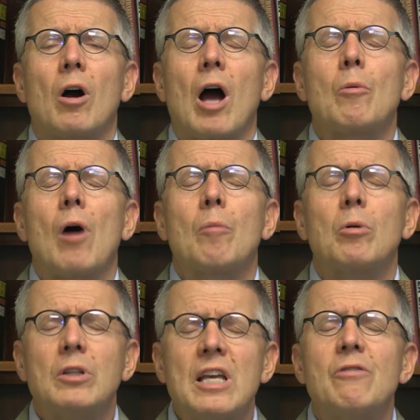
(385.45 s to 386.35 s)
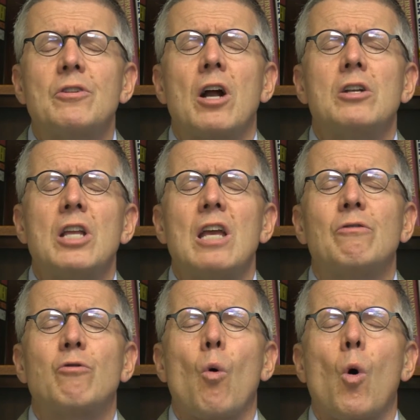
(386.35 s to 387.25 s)
our belief in our
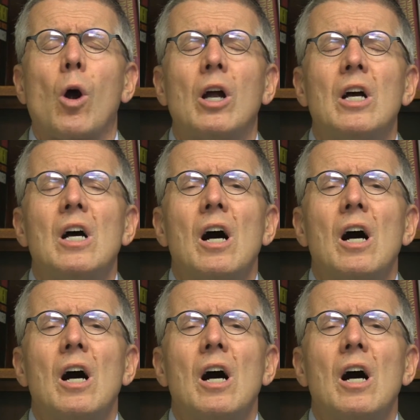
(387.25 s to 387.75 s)
need for